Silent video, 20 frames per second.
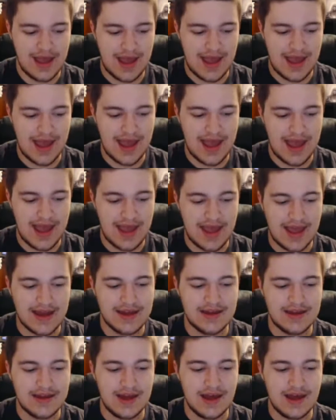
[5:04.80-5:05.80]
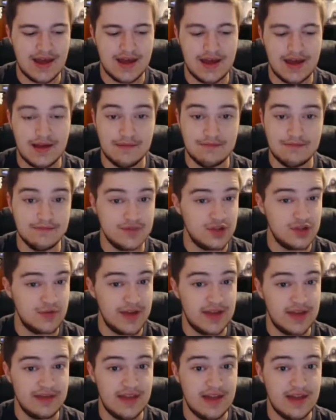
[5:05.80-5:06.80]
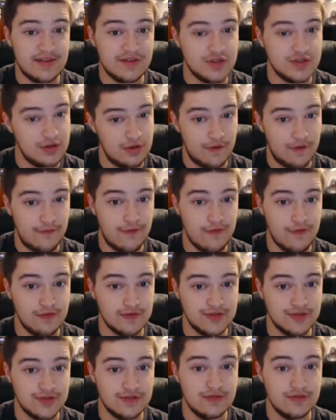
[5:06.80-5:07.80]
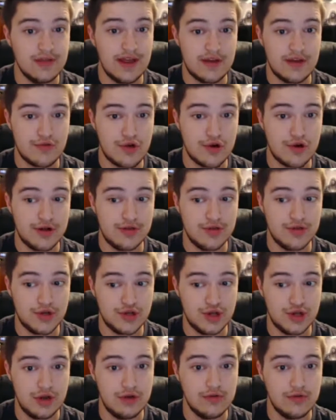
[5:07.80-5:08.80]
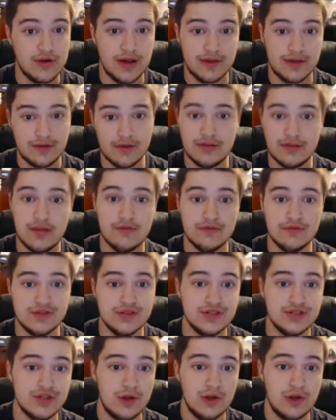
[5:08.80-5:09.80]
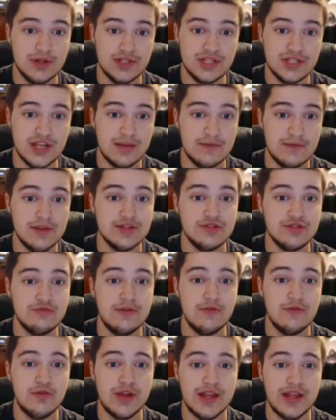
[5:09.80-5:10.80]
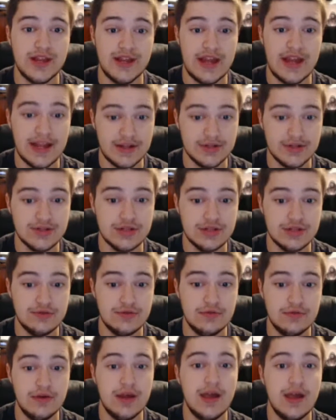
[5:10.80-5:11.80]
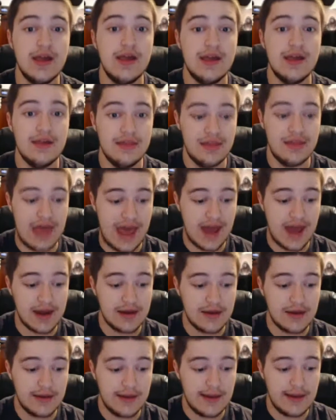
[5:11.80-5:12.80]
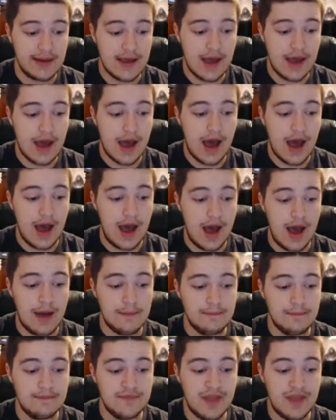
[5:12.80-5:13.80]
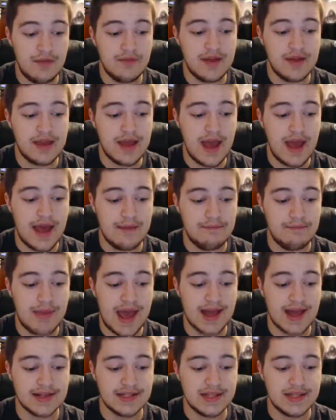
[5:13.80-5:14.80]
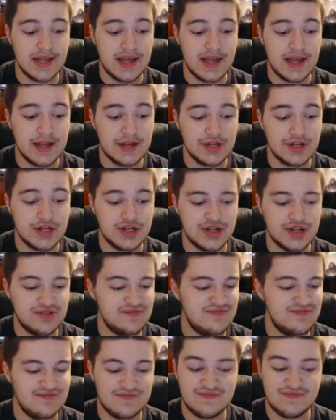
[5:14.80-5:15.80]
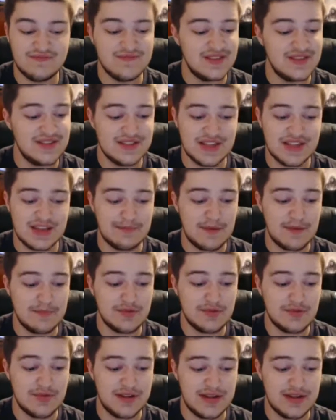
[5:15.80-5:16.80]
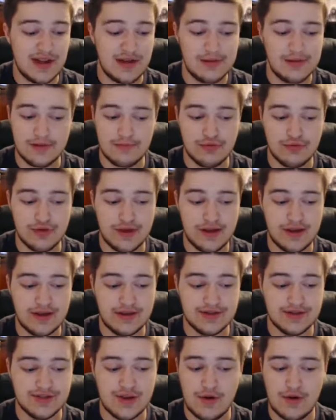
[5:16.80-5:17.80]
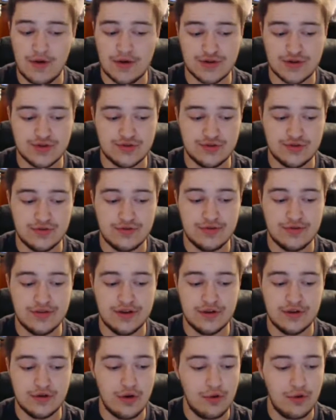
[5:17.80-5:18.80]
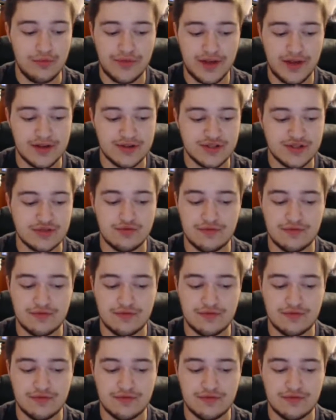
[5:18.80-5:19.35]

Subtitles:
And so we had that to look forward to later on in the show, and I thought that was a solid segment, so we will get into that. Then we had backstage this segment between Tyler Breeze, R-Truth, and Goldust.